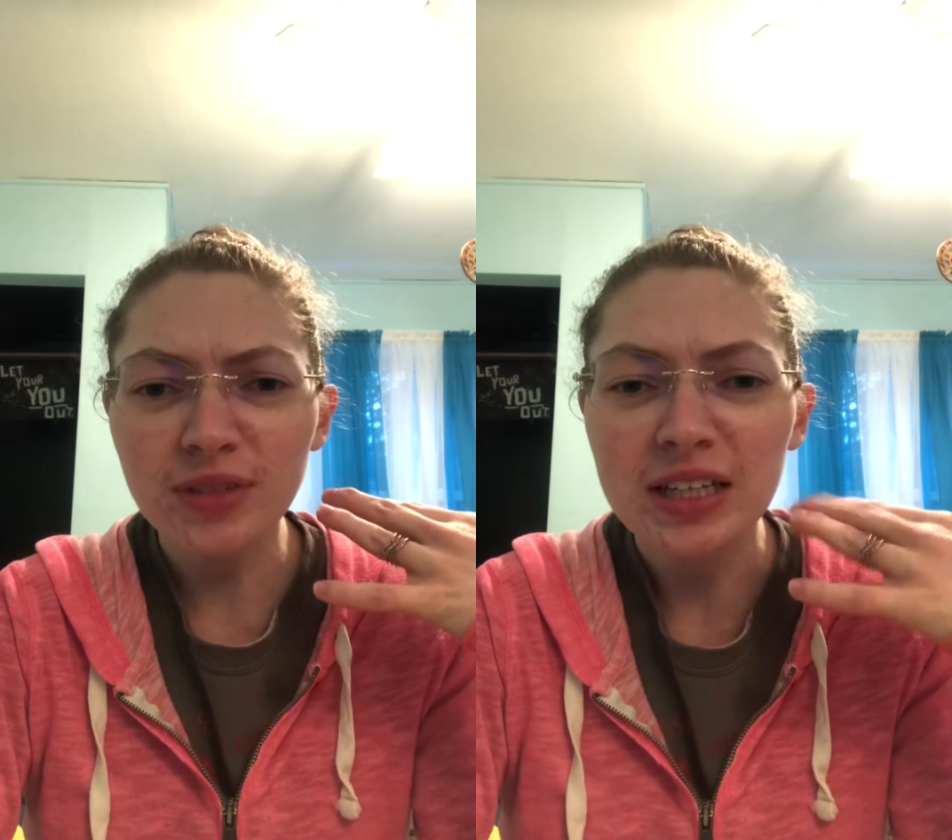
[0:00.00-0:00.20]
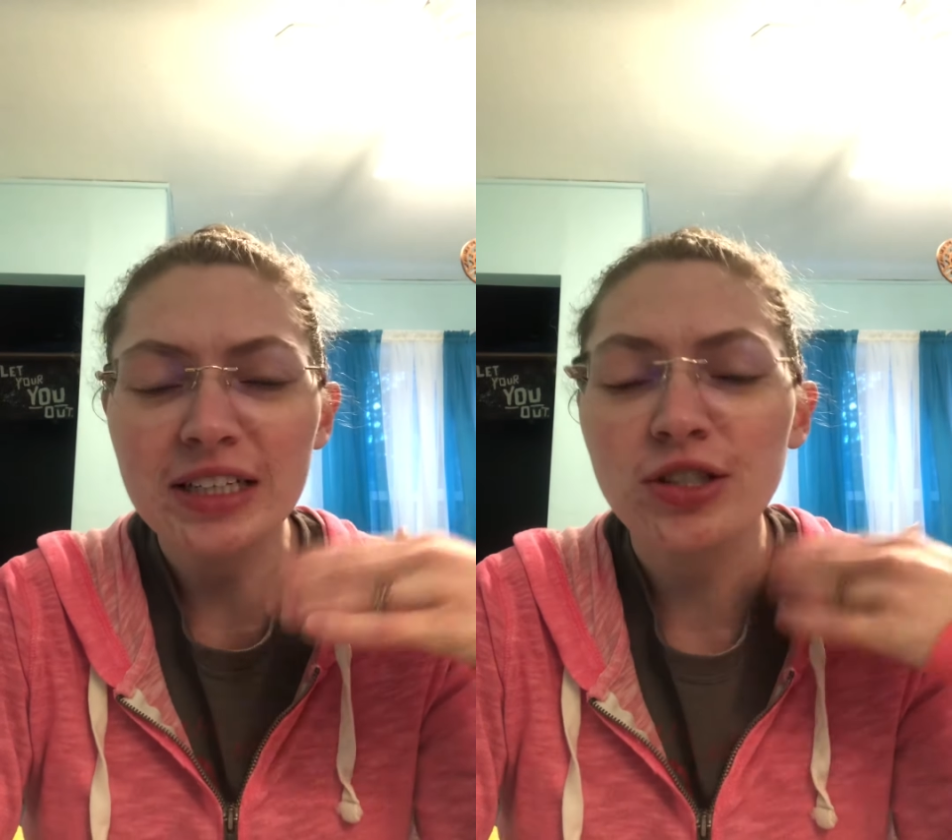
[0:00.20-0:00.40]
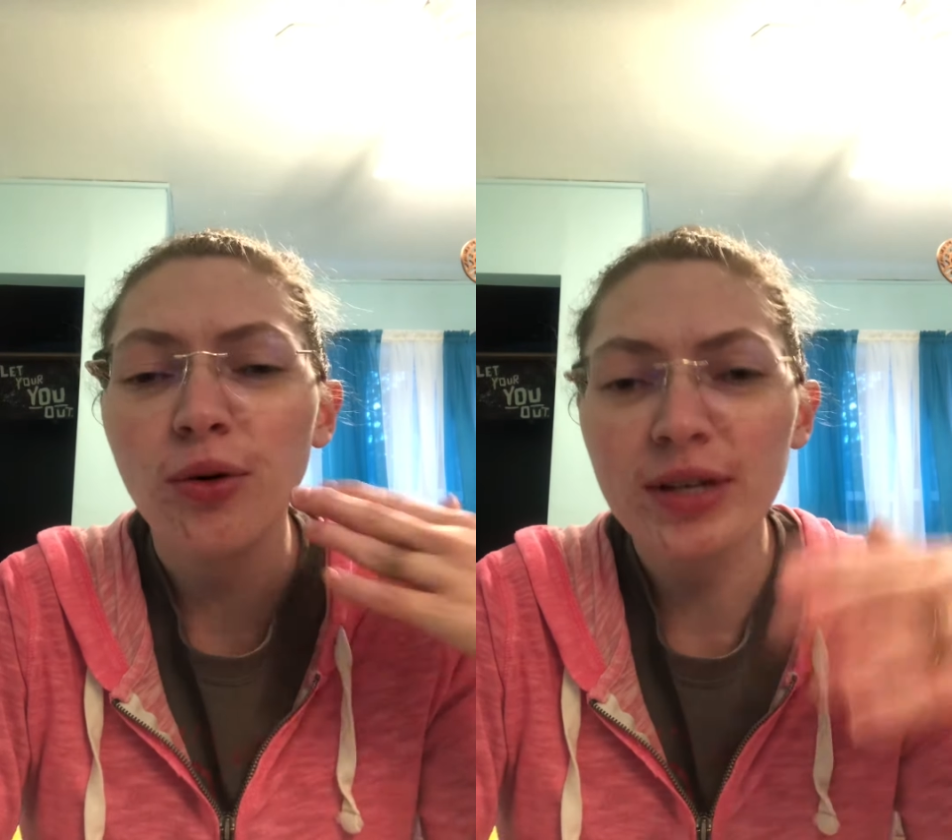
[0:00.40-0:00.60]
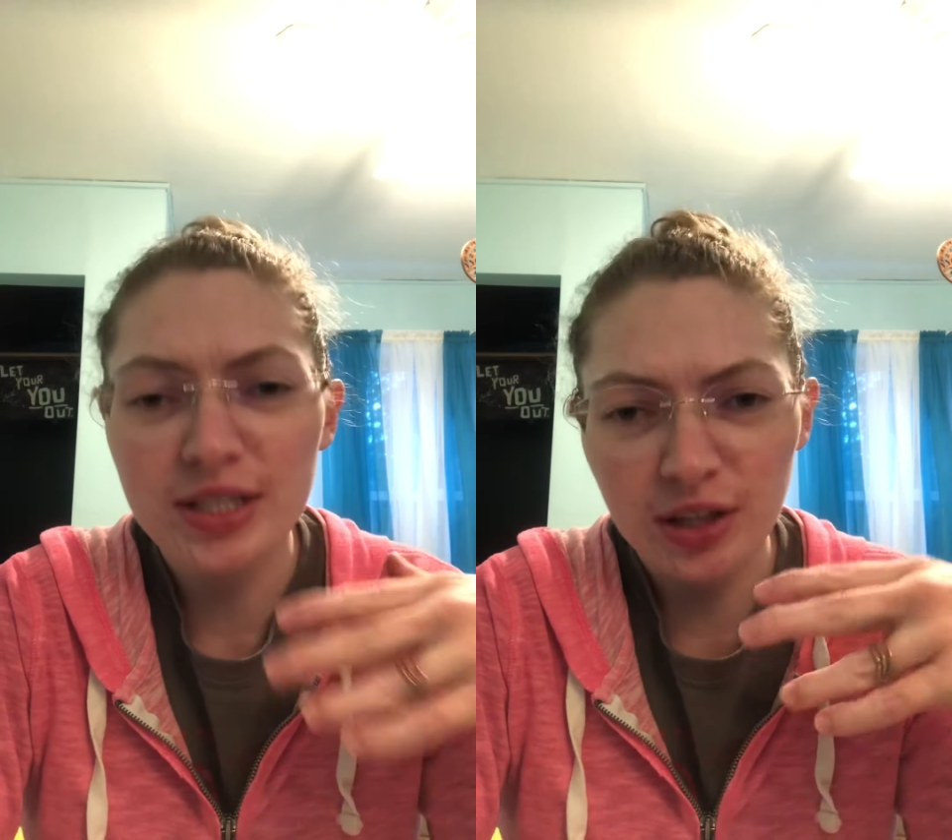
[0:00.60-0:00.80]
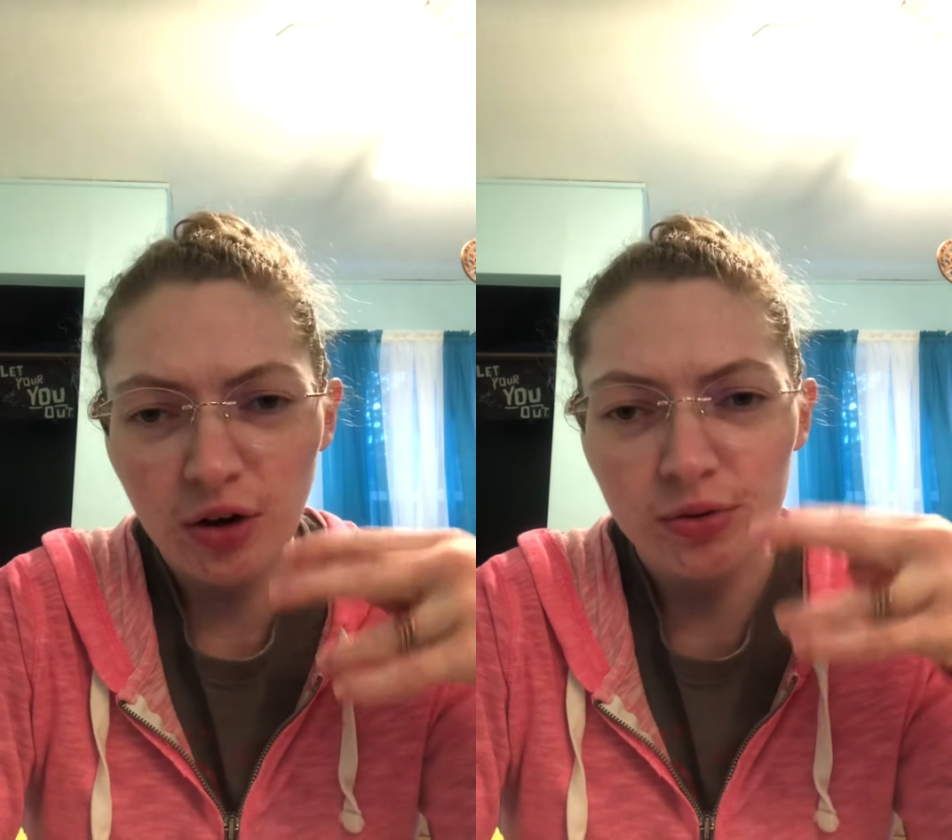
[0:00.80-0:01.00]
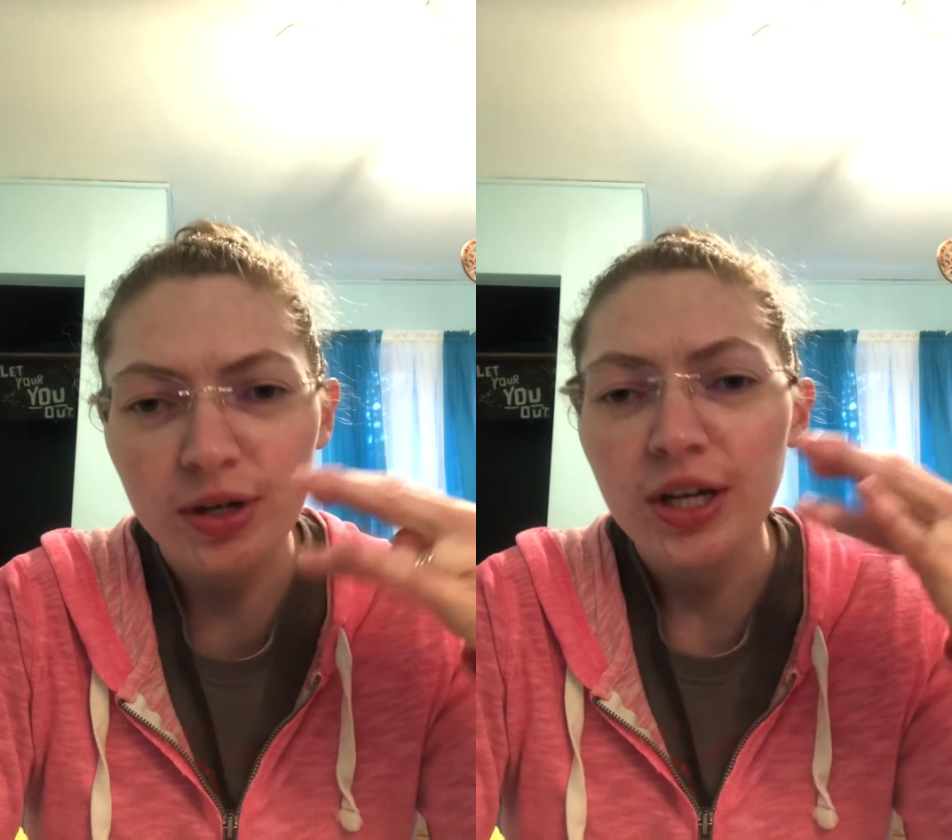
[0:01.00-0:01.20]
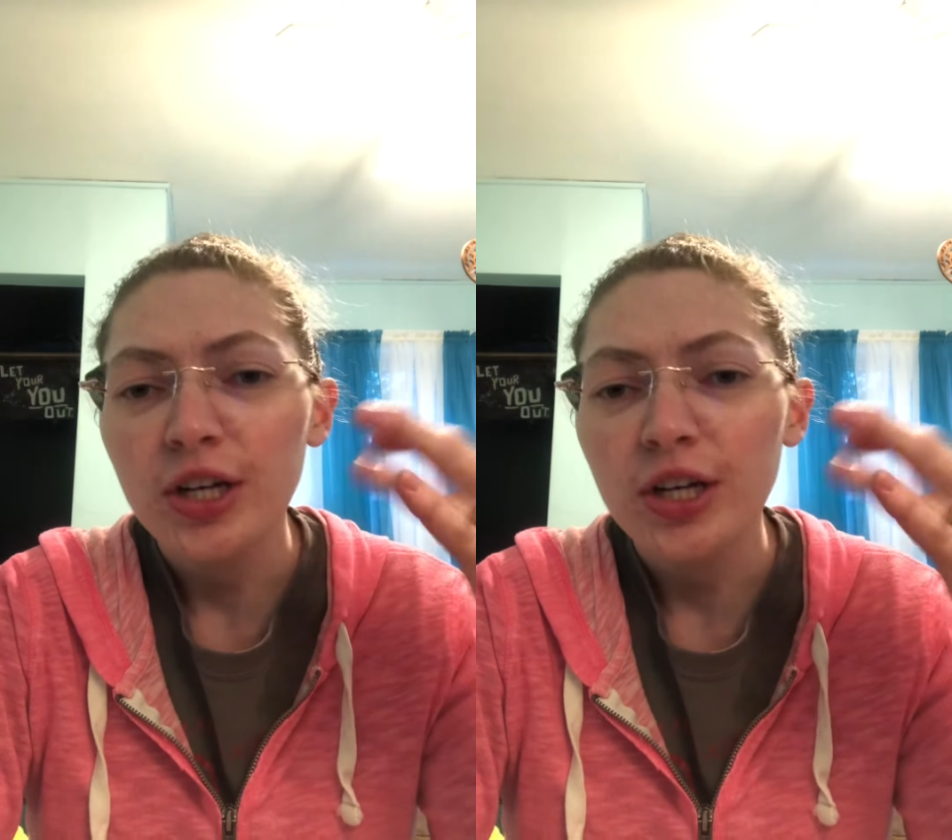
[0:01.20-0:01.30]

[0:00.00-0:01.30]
it's going slow.